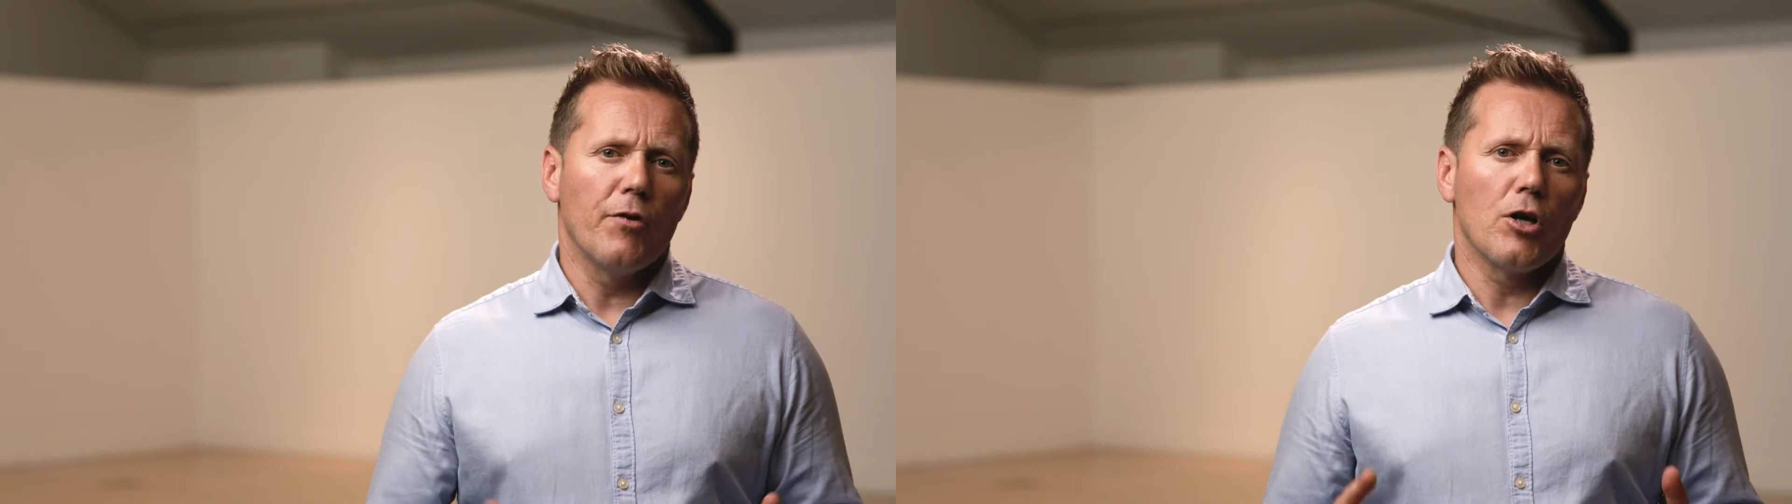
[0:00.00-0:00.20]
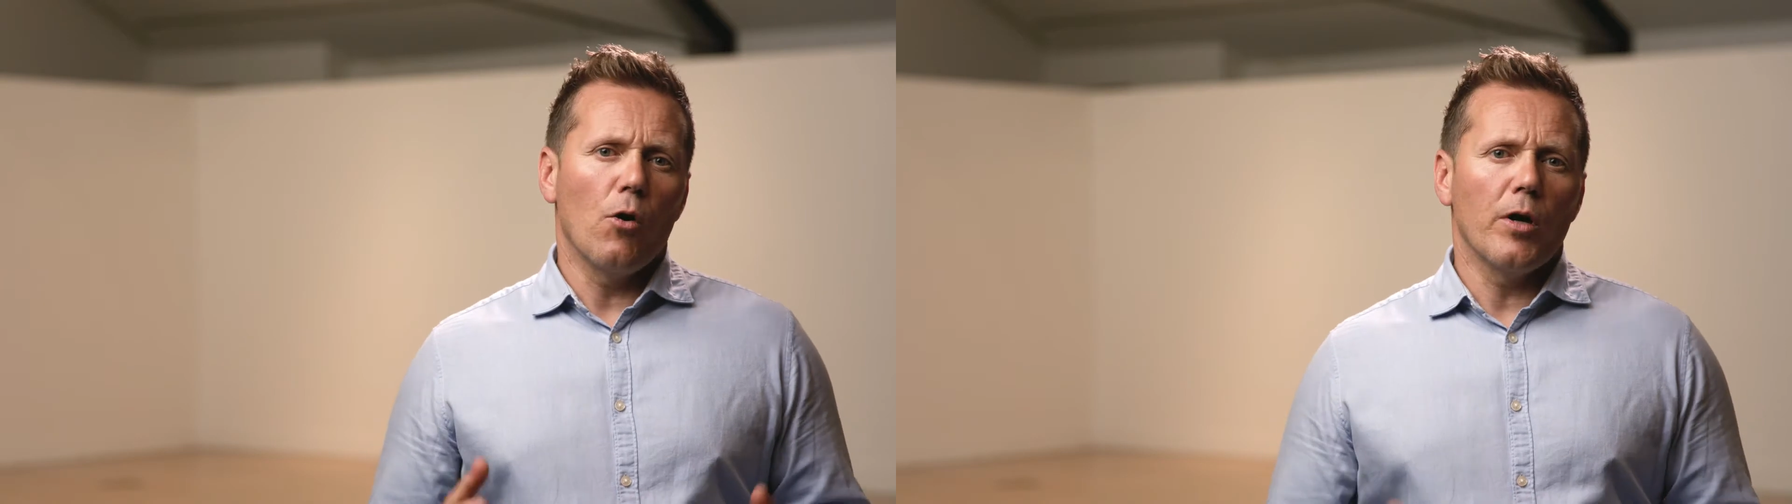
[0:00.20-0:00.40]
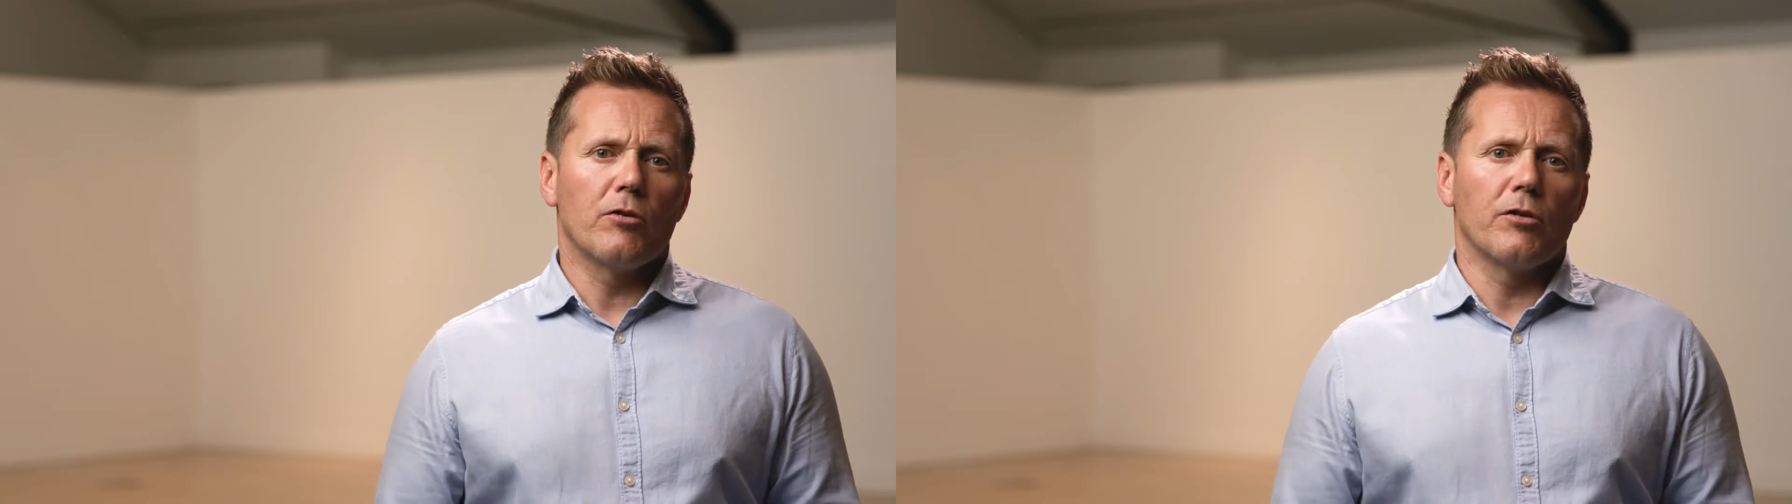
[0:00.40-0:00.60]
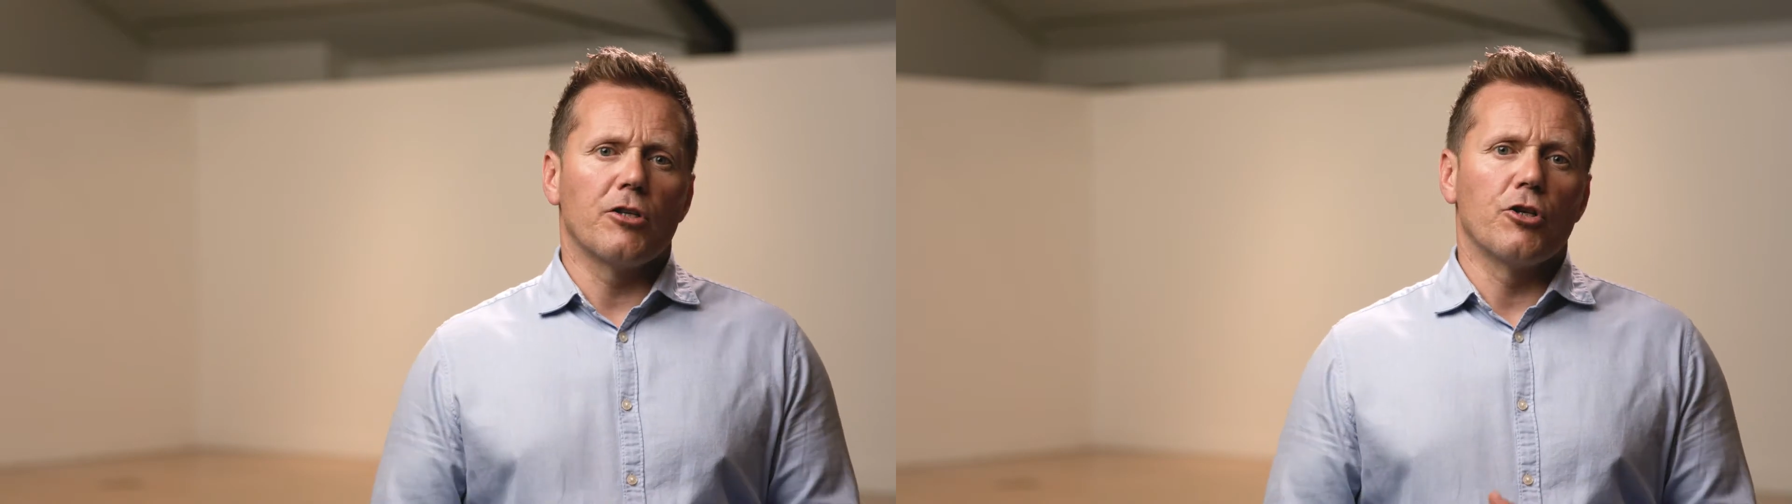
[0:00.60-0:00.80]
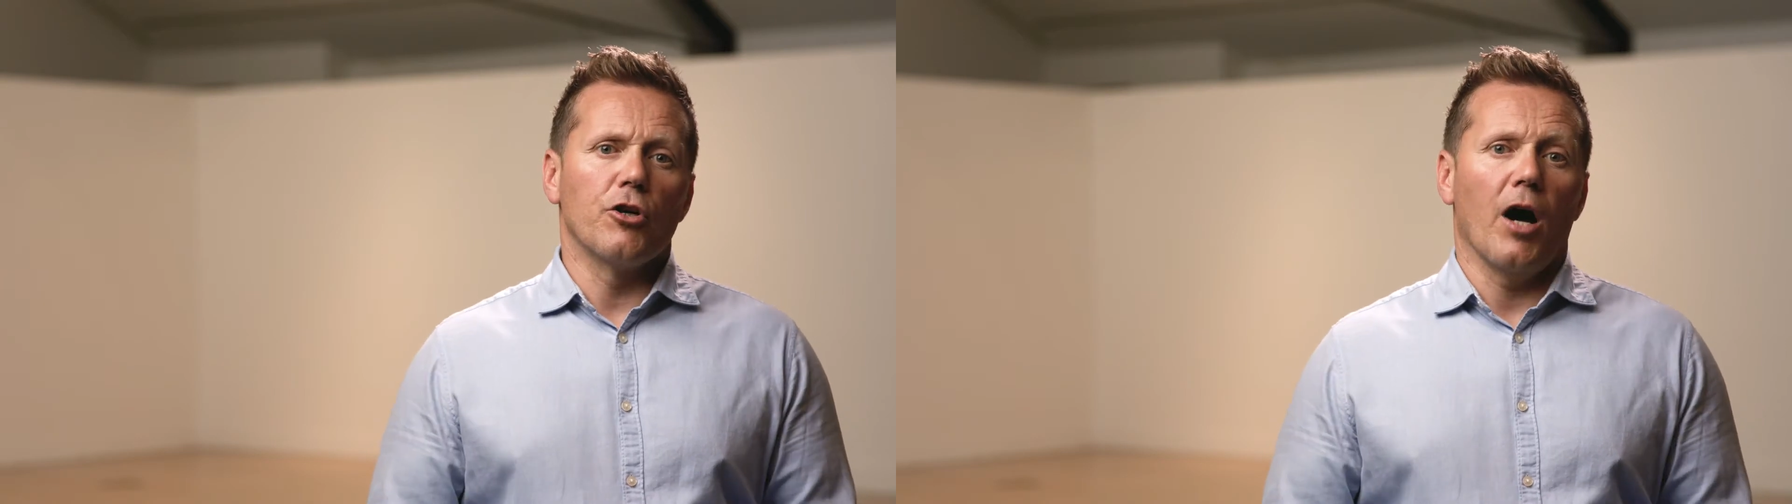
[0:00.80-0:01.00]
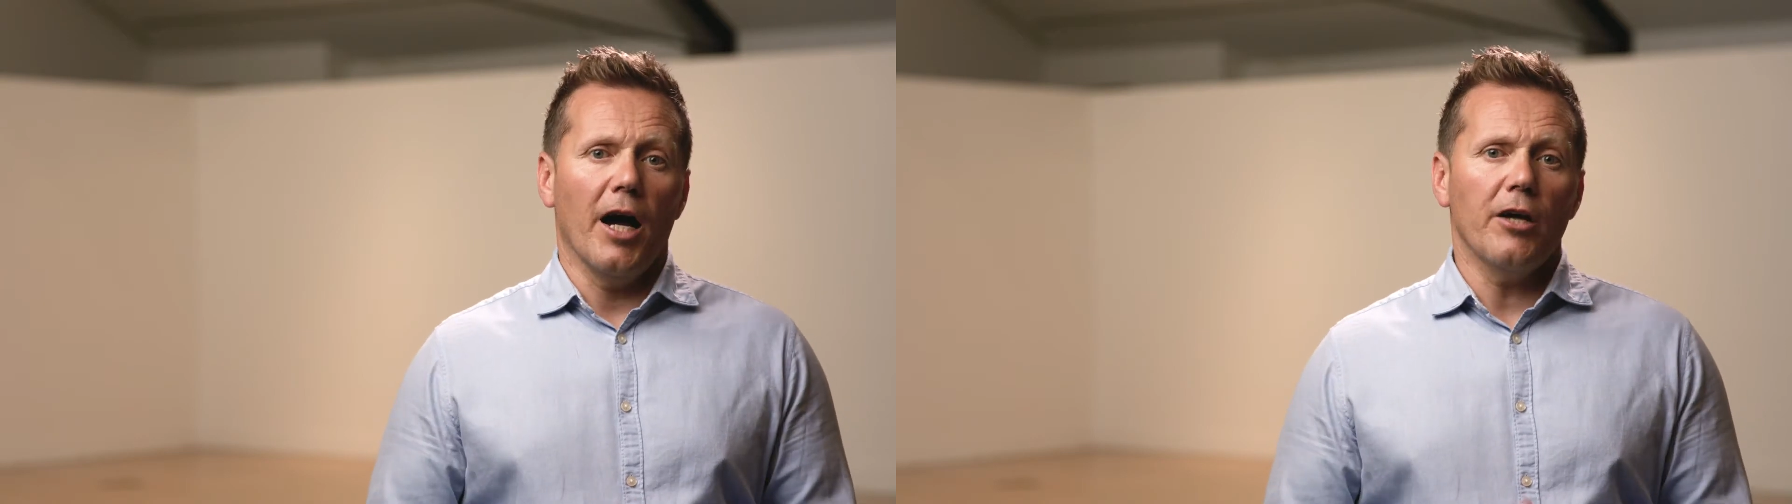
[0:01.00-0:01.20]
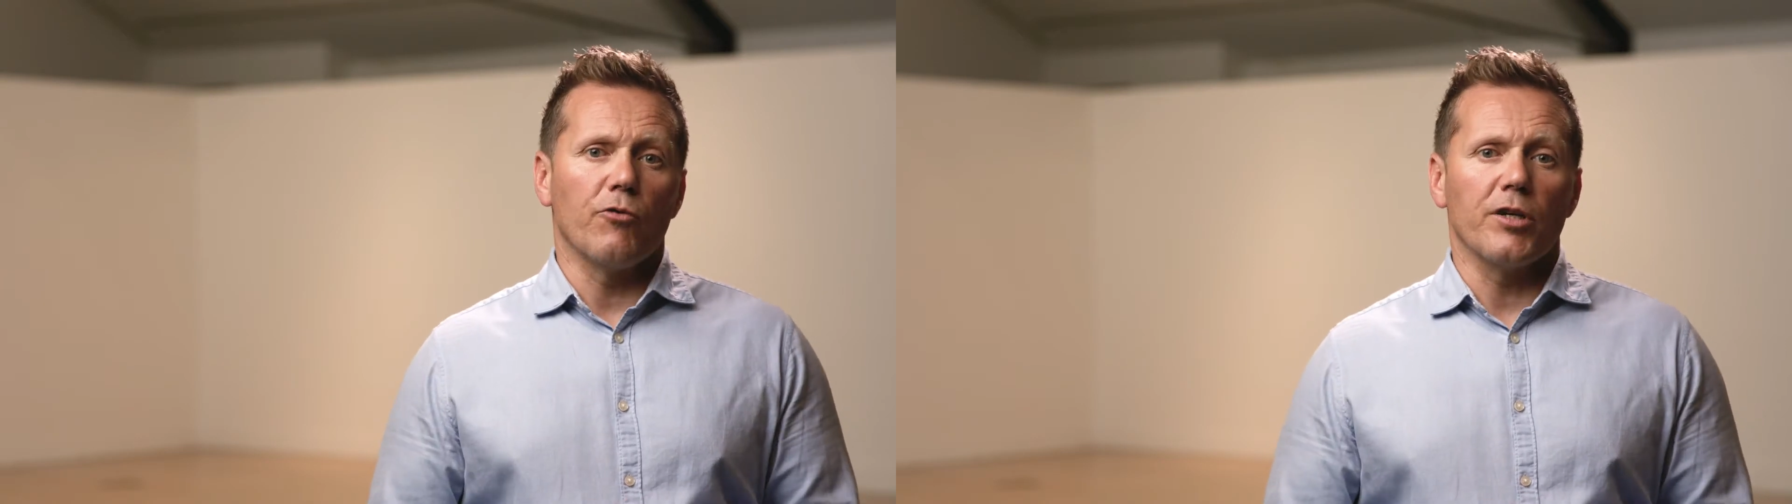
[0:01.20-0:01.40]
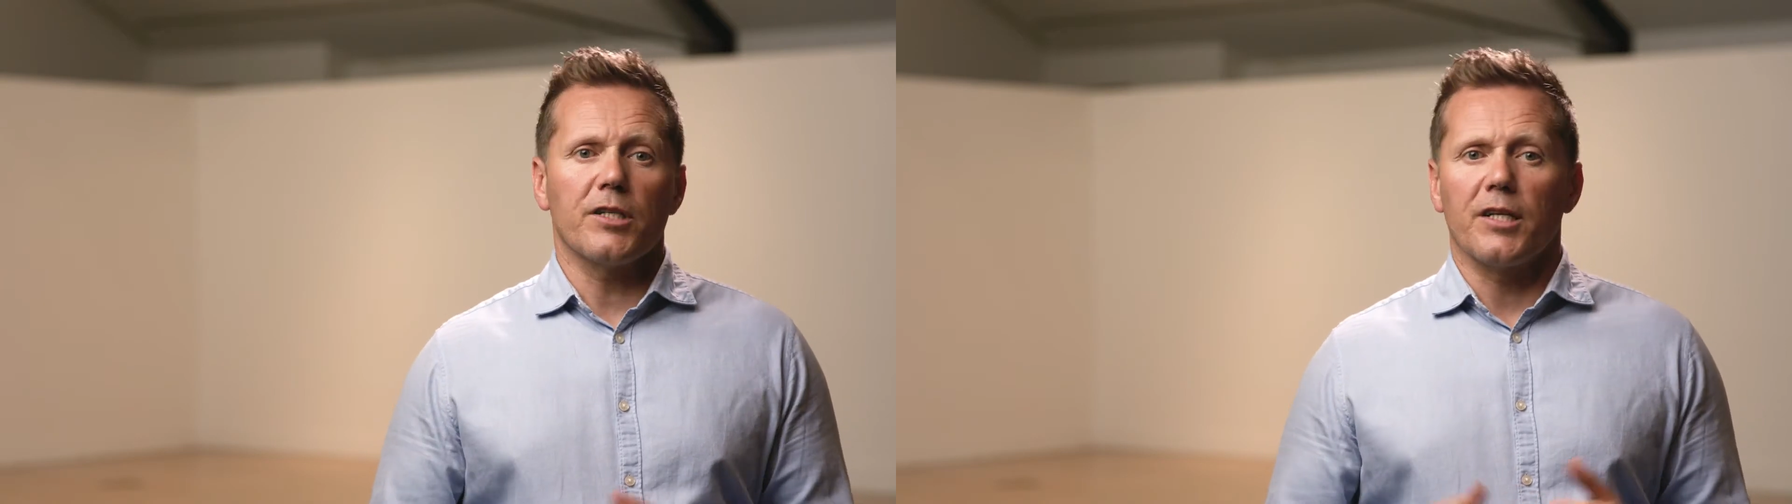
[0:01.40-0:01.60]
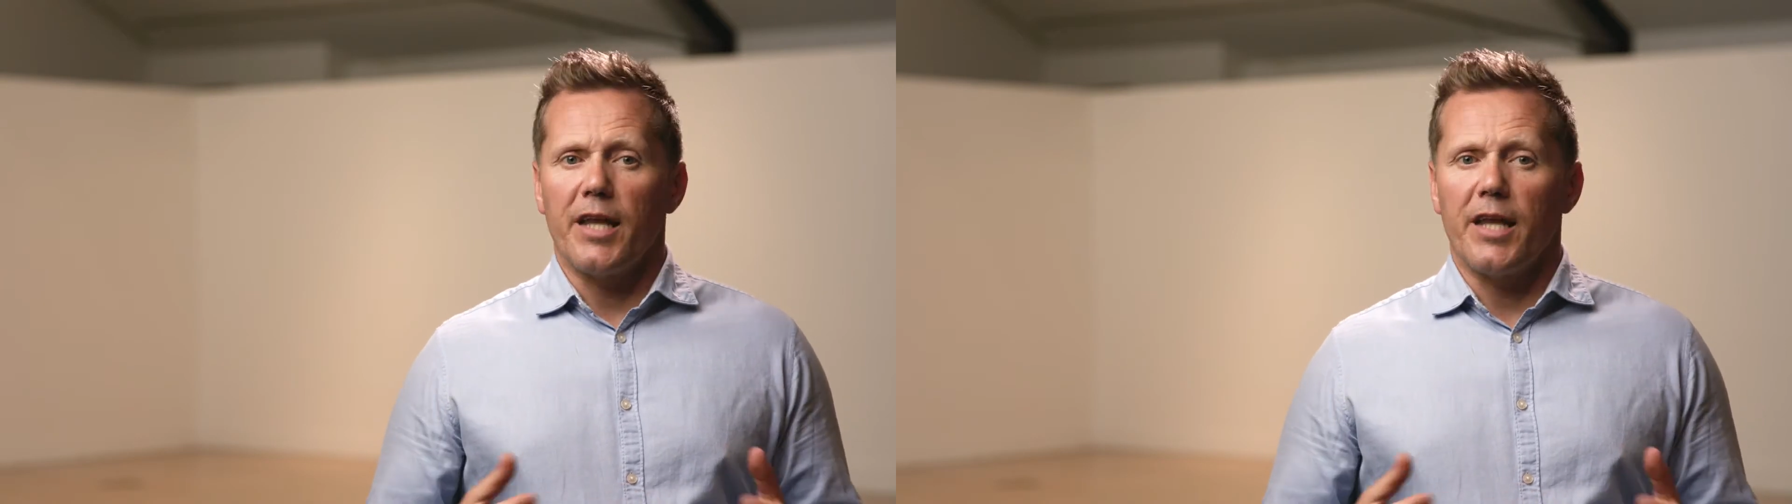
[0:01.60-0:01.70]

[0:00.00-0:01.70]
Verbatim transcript: going to deter high-risk,